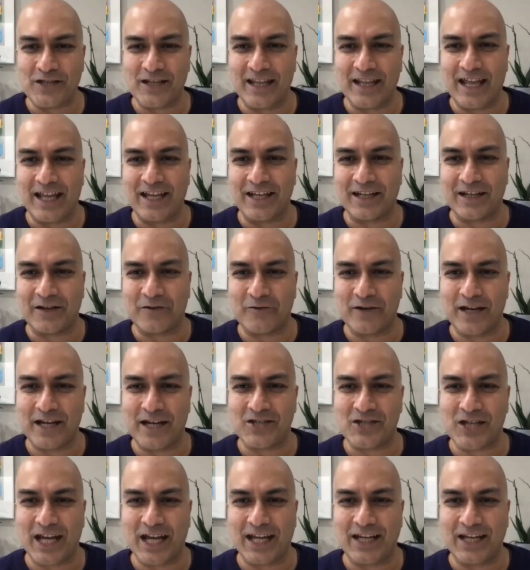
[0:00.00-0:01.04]
and that career
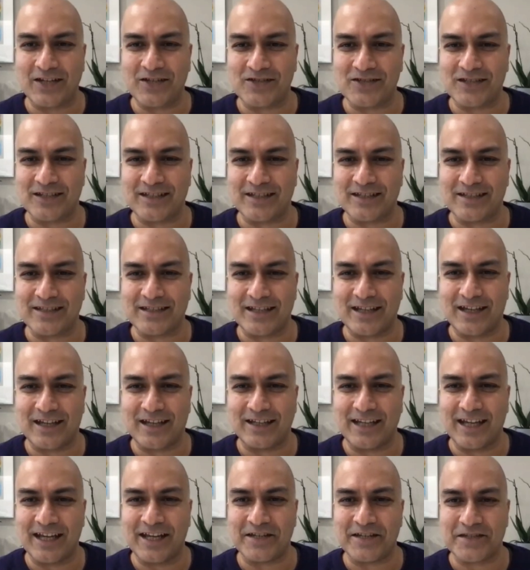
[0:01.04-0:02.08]
change, and uh,
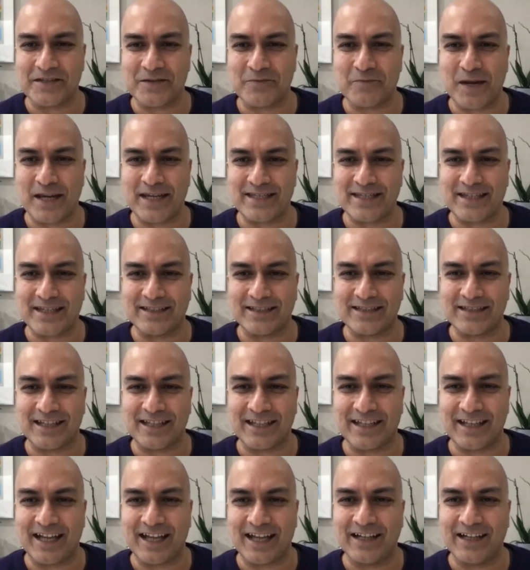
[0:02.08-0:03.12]
yeah, it's amazing to
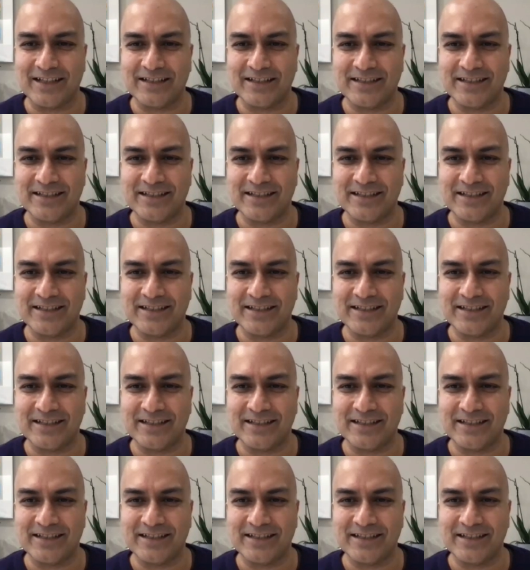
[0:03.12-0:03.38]
hear that